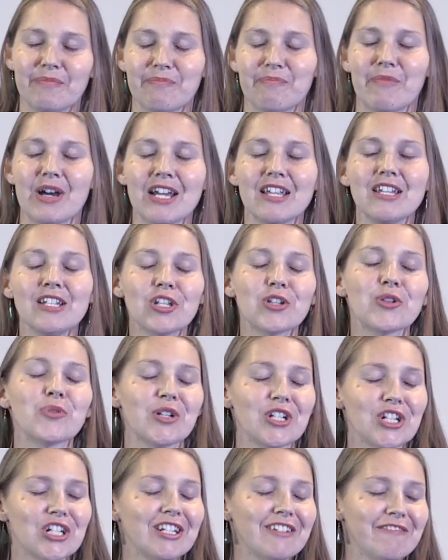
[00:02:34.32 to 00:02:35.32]
My
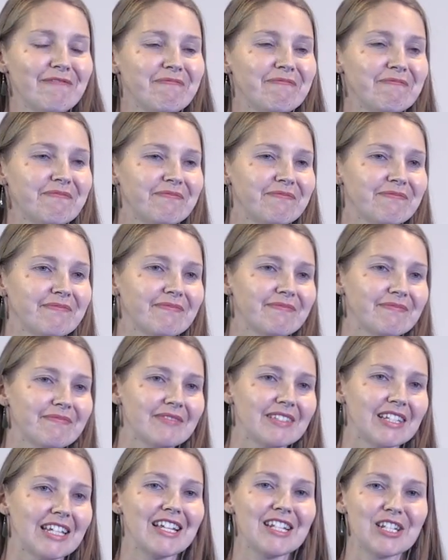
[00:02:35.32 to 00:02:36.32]
intuition,
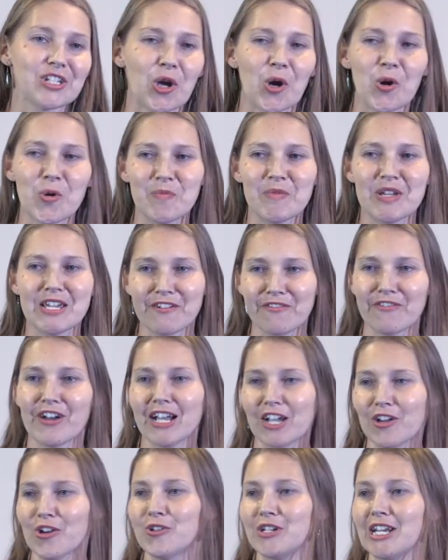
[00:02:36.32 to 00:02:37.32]
it told me if
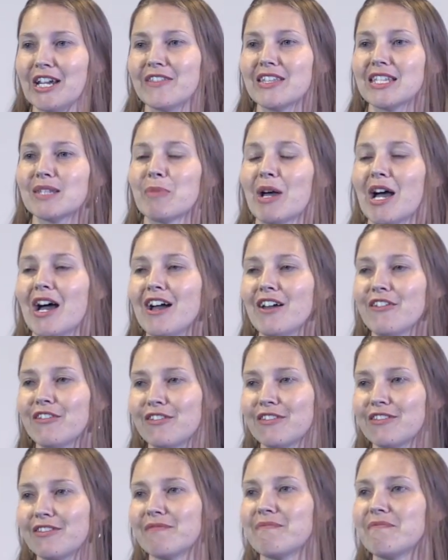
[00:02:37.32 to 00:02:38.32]
I go down this
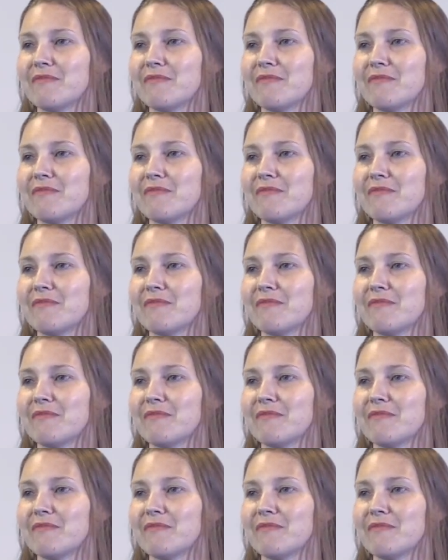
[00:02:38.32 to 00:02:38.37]
path,